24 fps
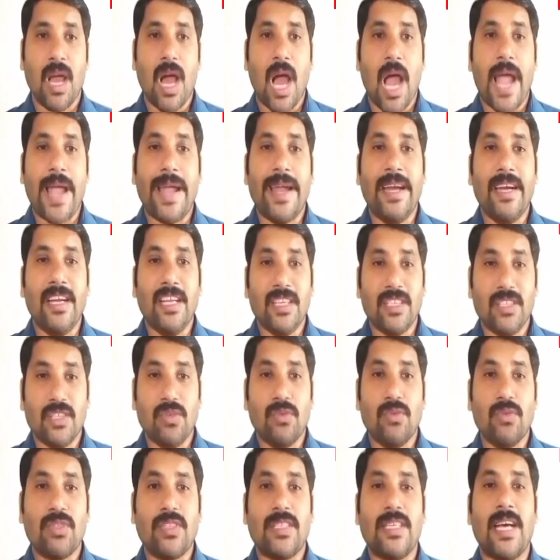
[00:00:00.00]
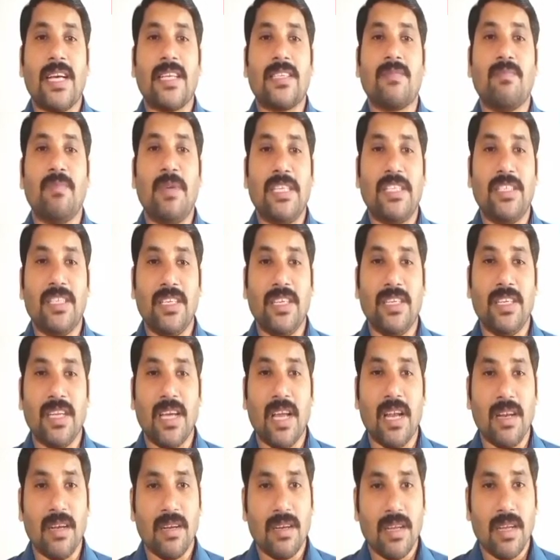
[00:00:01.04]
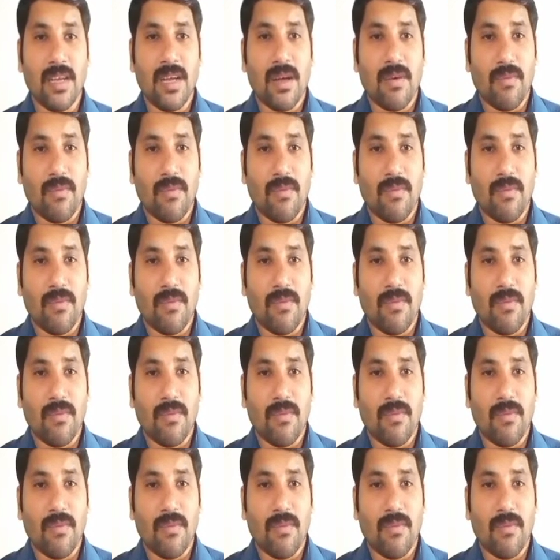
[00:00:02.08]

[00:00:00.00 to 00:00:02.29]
Iron is used as material